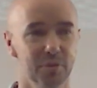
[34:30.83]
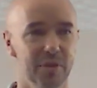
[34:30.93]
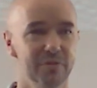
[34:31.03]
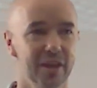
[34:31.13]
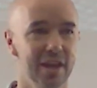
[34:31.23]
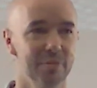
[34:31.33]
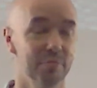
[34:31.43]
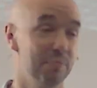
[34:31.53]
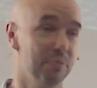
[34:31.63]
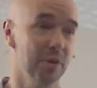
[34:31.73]
we
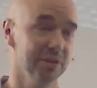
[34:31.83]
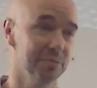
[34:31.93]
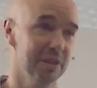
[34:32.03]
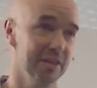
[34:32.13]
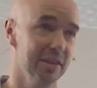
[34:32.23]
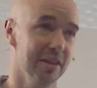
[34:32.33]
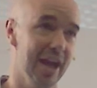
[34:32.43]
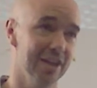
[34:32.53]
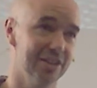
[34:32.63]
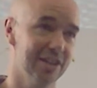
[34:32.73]
forget possibly
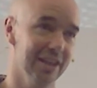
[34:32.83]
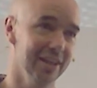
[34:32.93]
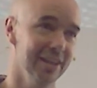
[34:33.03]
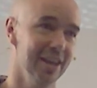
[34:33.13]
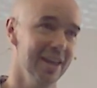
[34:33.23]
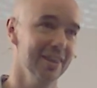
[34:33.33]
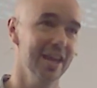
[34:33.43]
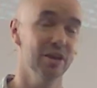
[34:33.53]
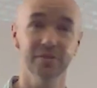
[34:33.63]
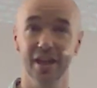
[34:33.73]
that actually
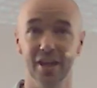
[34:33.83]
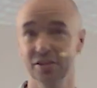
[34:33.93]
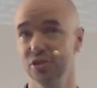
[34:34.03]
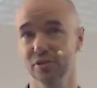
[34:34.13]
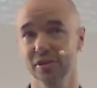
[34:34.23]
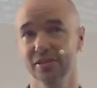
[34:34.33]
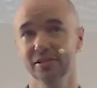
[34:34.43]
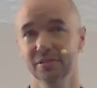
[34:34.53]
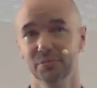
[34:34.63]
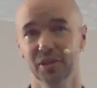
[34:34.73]
they often had a choice.